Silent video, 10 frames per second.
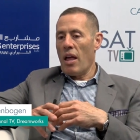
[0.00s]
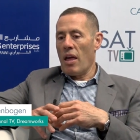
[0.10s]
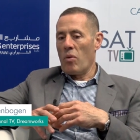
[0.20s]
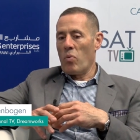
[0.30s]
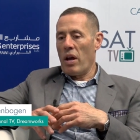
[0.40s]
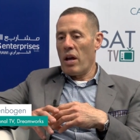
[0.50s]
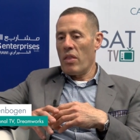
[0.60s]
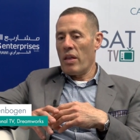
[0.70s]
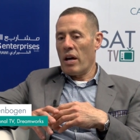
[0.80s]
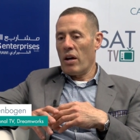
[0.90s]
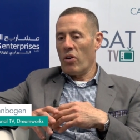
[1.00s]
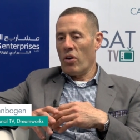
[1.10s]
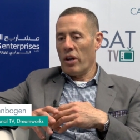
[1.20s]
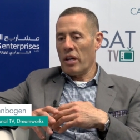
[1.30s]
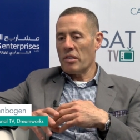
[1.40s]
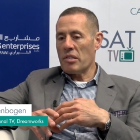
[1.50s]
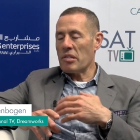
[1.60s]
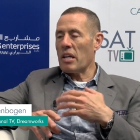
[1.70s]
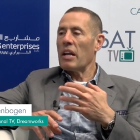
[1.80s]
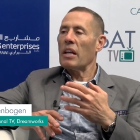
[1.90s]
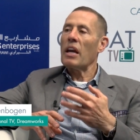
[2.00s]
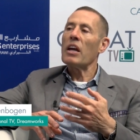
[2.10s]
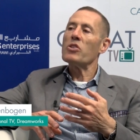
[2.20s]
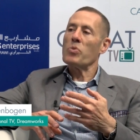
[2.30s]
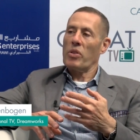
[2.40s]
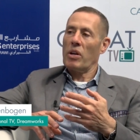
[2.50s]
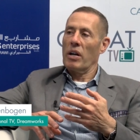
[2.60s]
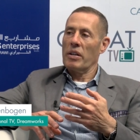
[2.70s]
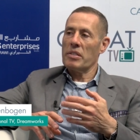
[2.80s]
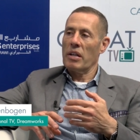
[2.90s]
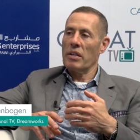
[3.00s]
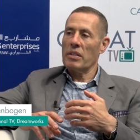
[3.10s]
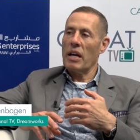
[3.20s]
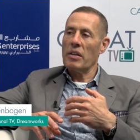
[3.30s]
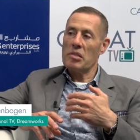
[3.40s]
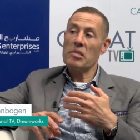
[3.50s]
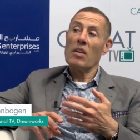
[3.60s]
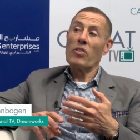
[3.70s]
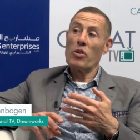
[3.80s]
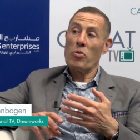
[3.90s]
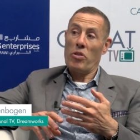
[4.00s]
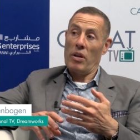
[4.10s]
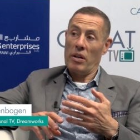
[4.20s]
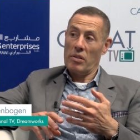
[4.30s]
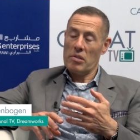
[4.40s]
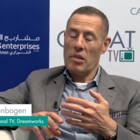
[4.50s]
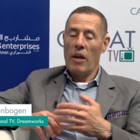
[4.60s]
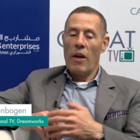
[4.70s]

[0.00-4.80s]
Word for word: in the way that audiences can engage with content and discover new things.